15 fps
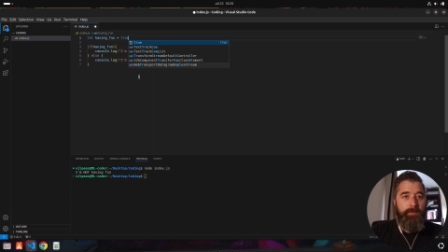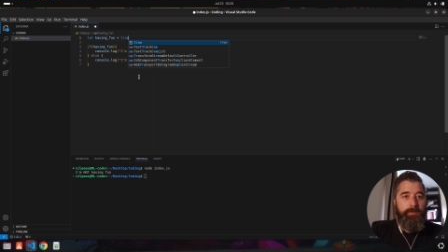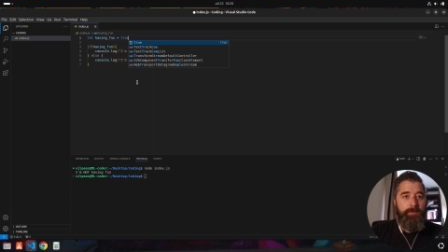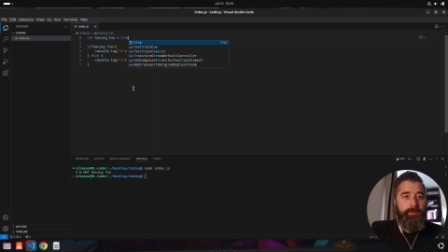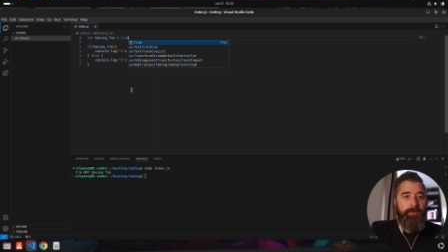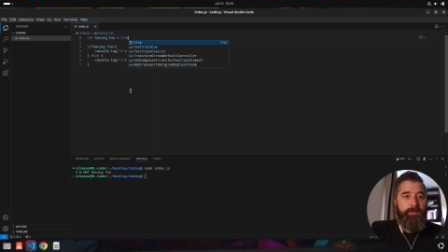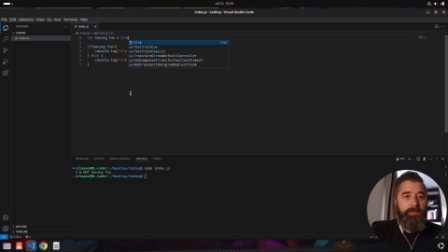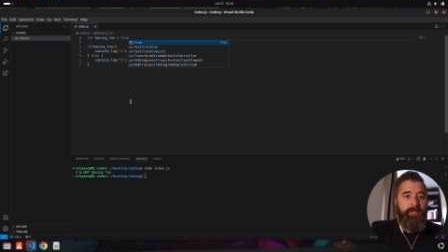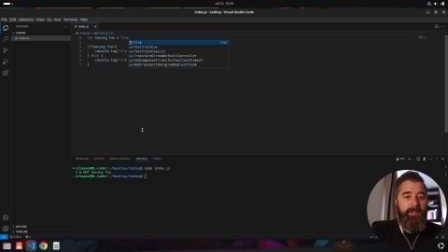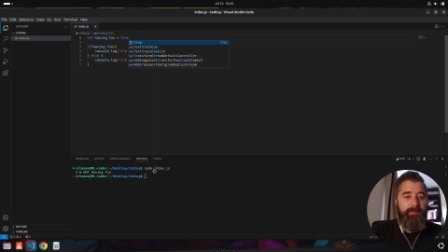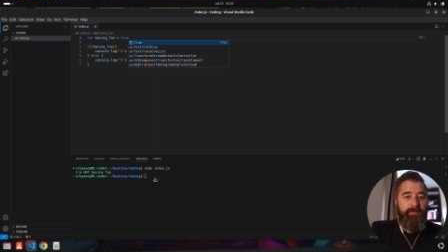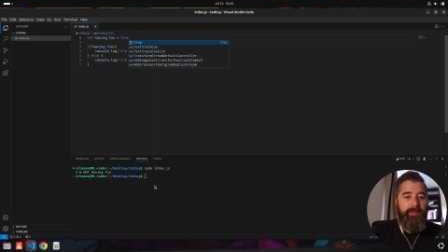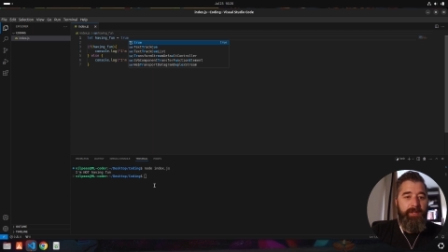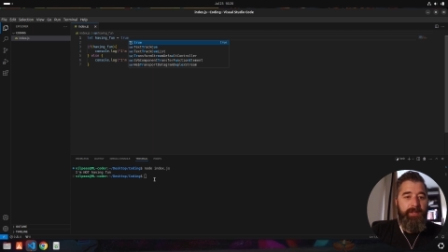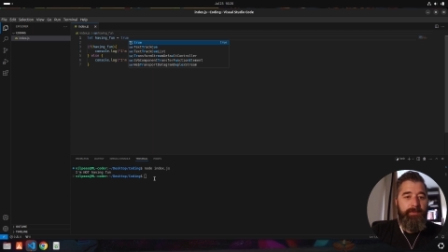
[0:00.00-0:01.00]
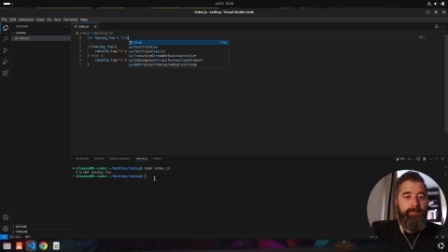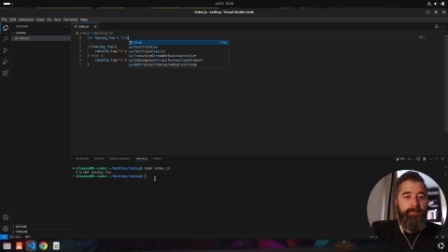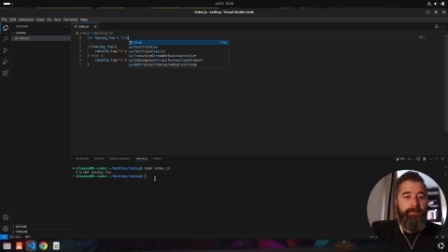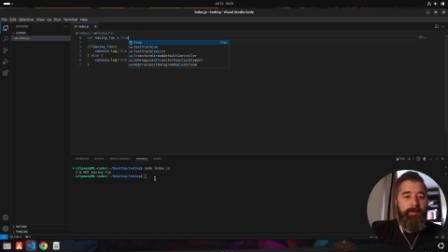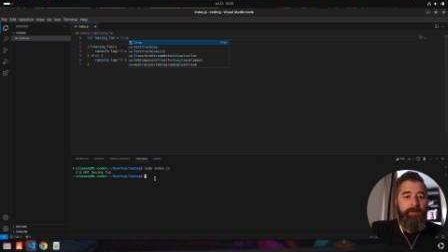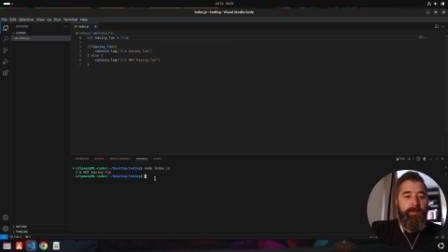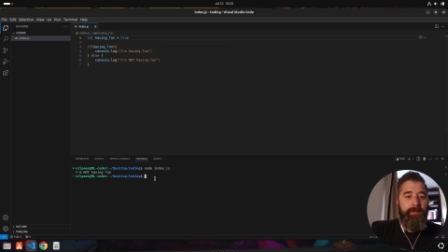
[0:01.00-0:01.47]
save that,
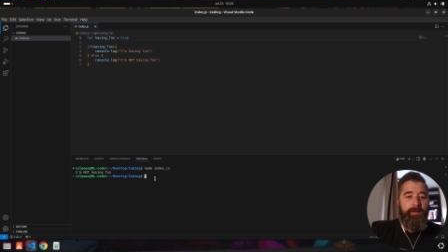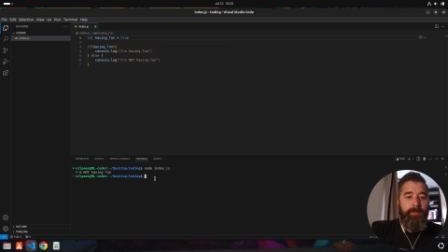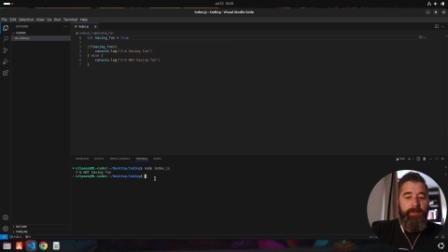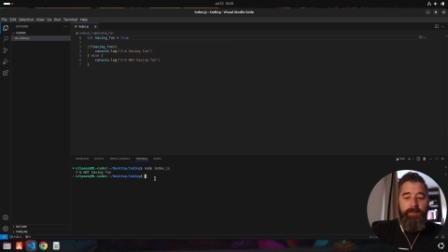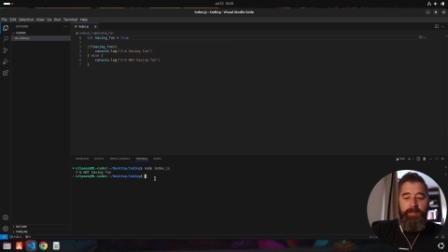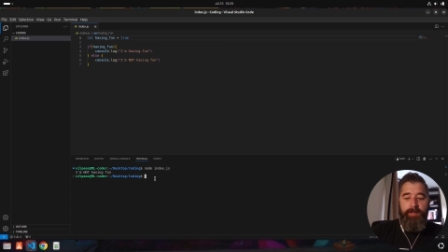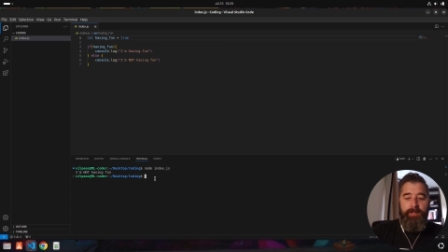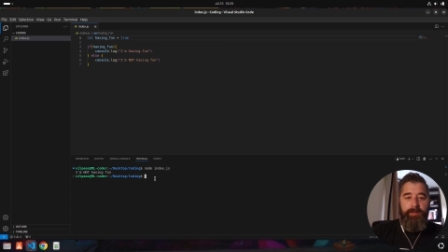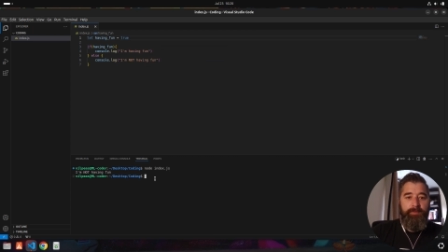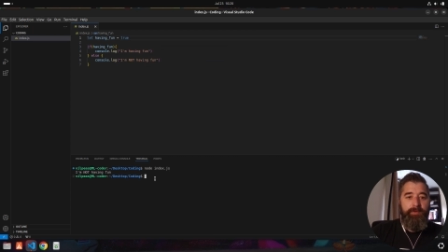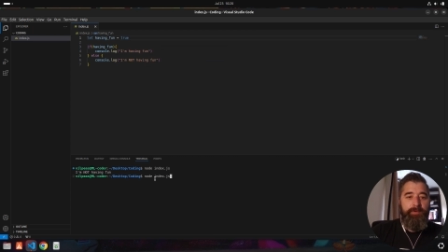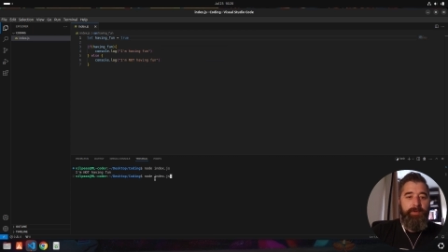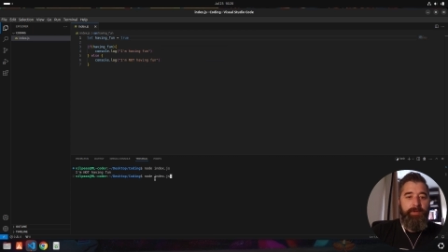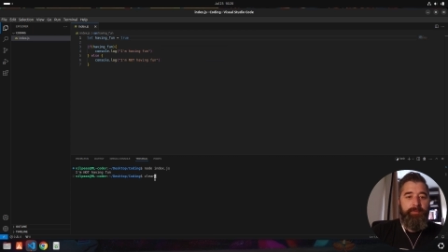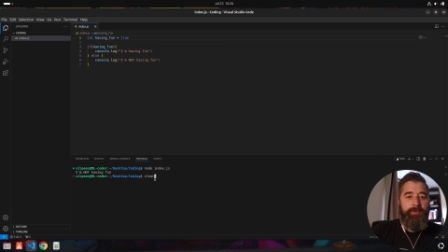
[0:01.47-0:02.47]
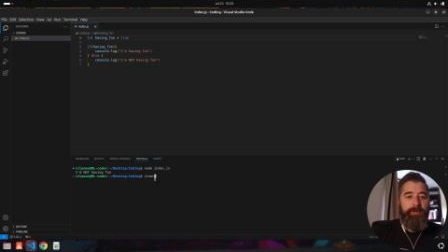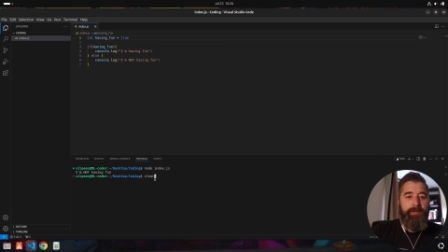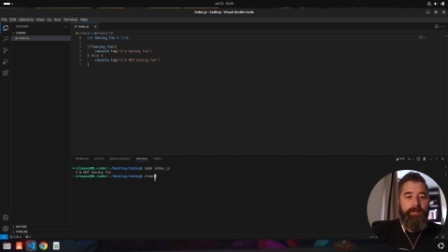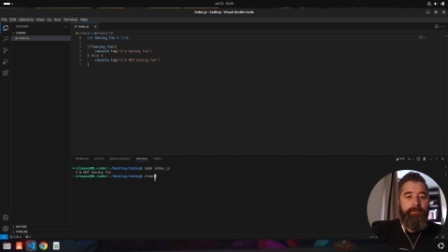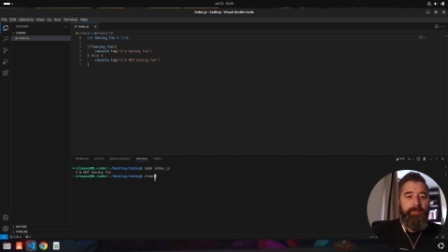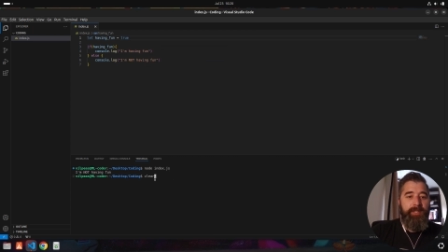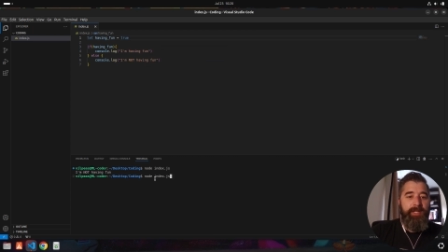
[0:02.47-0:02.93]
and then we run the
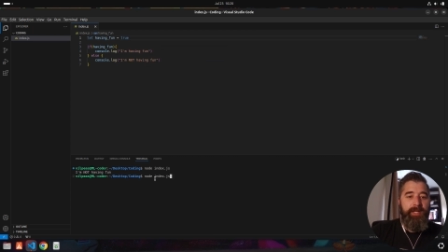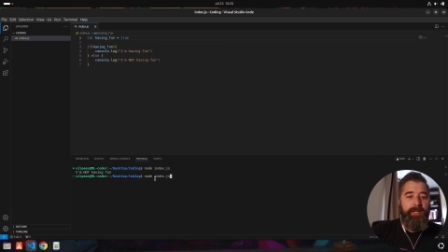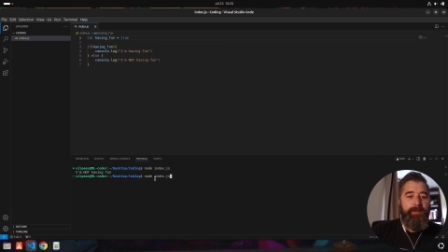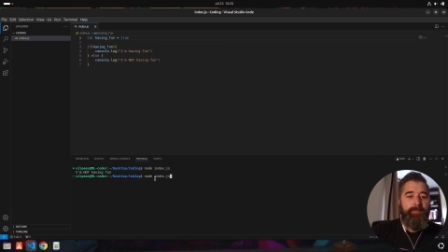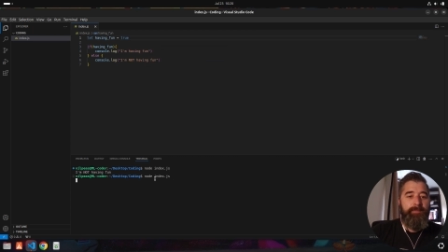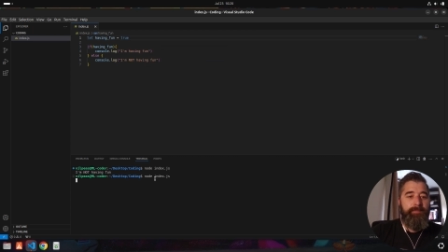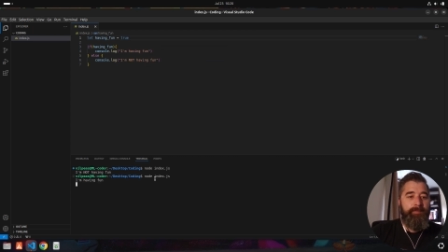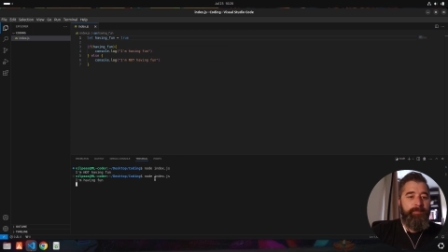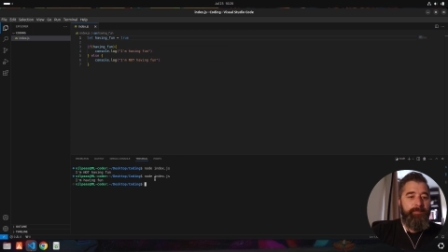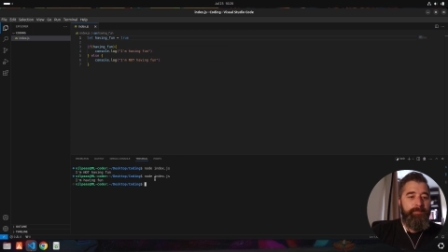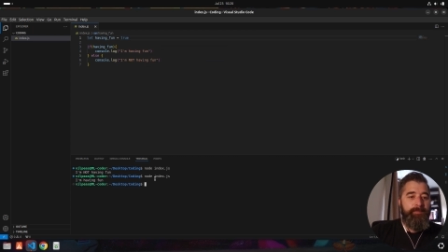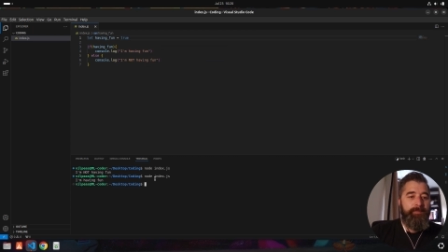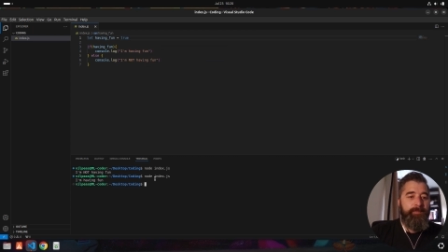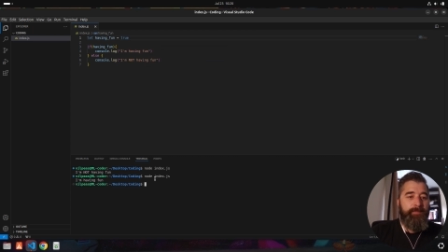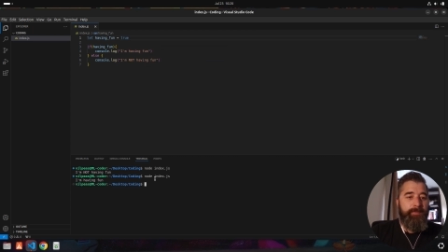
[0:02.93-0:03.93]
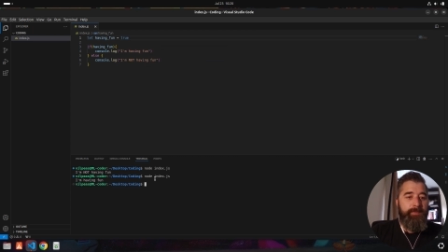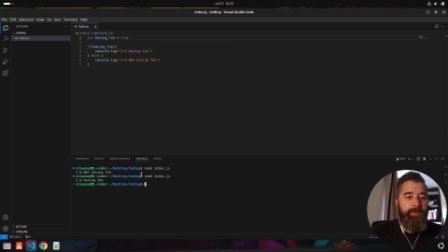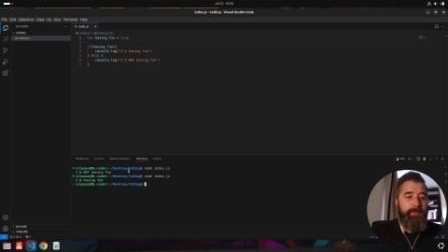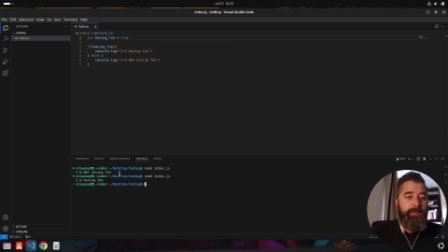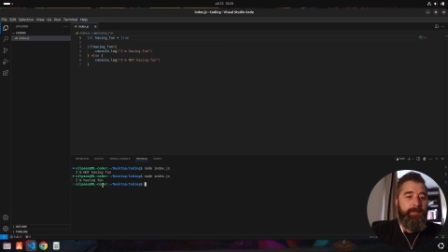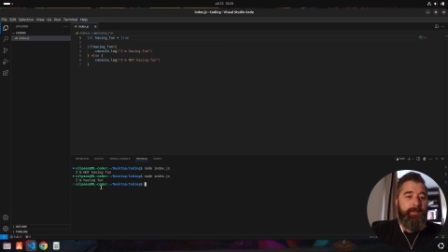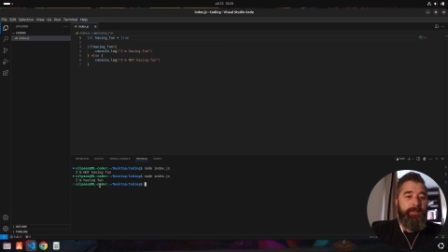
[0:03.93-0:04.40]
program again,
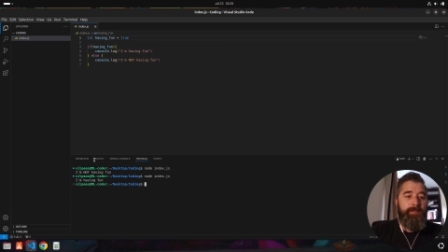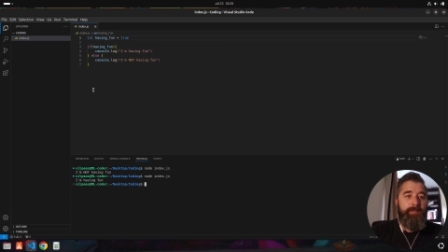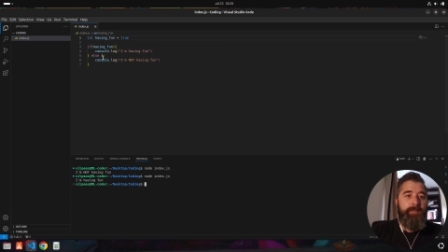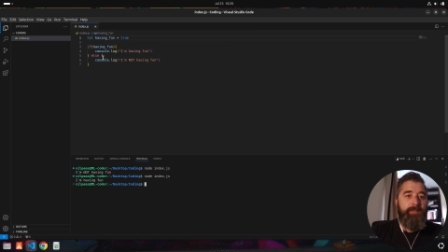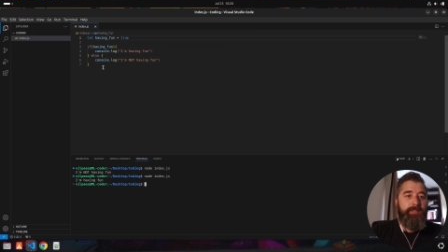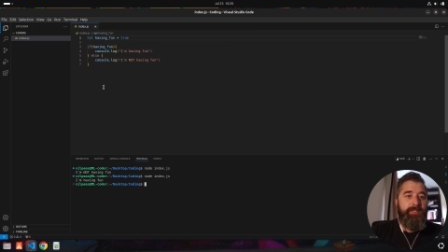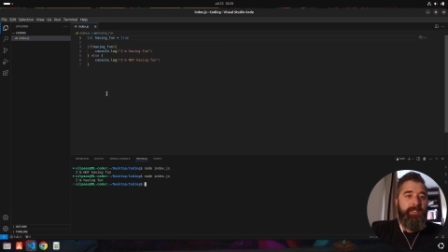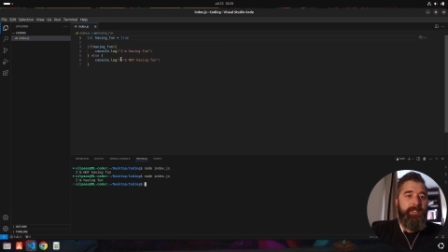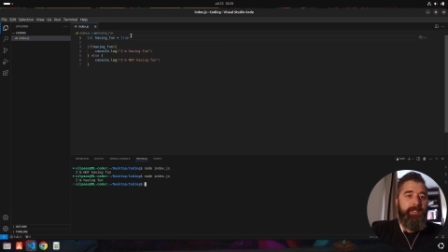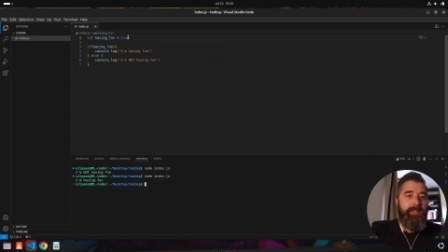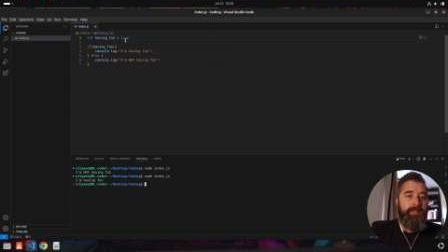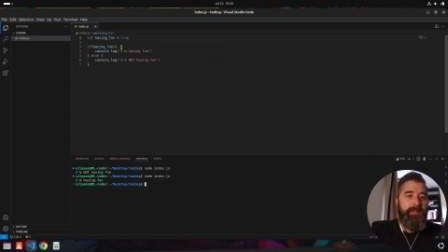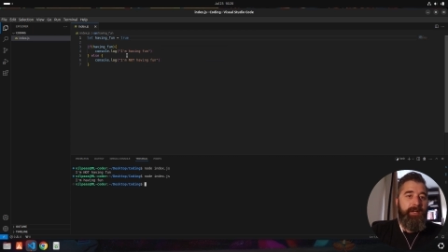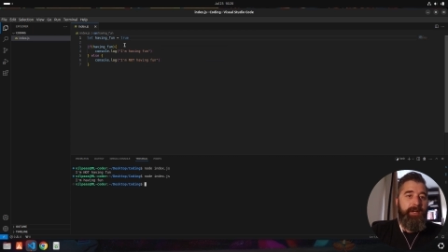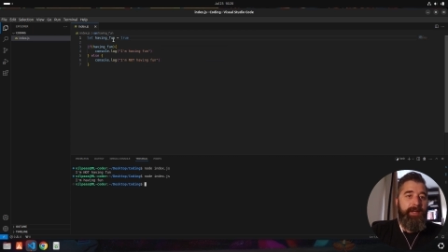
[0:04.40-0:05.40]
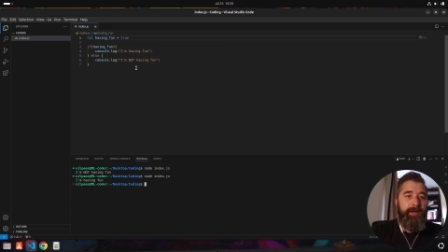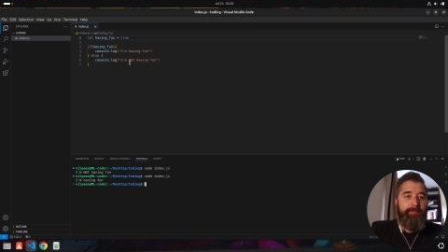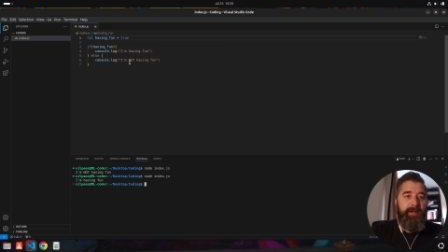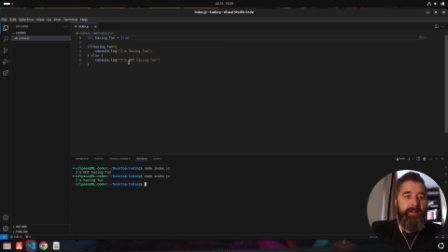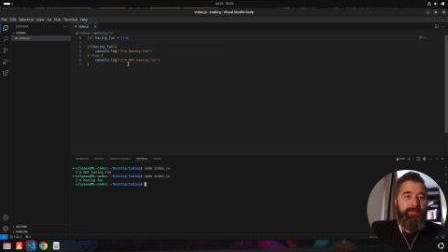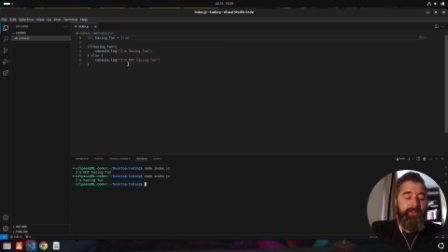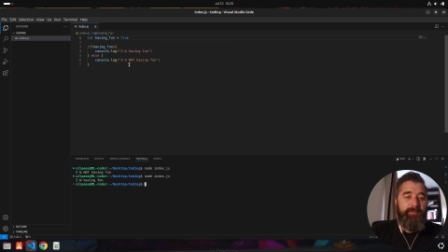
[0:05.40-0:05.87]
you can see I am
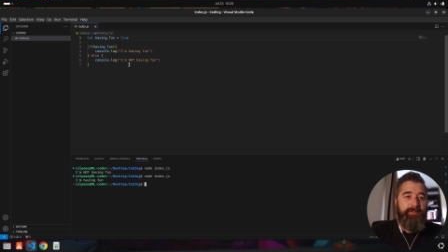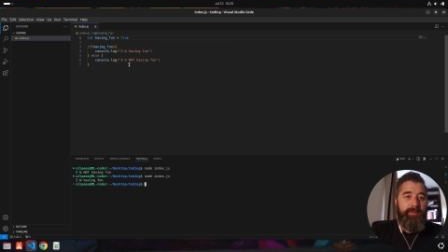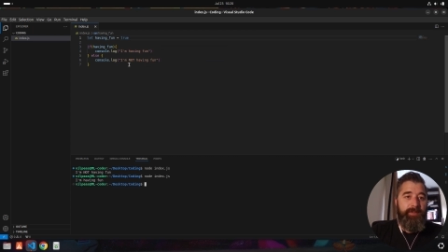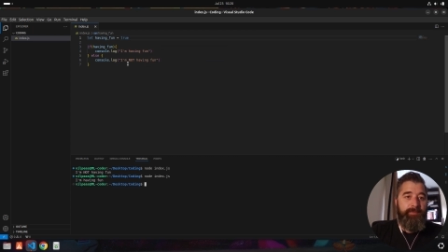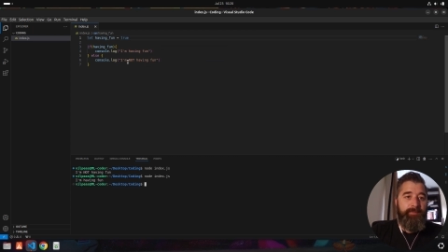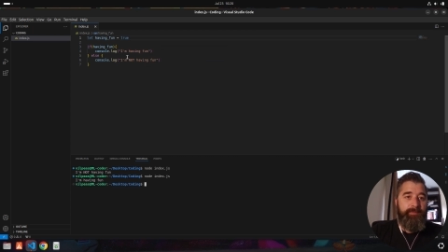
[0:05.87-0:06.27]
having fun.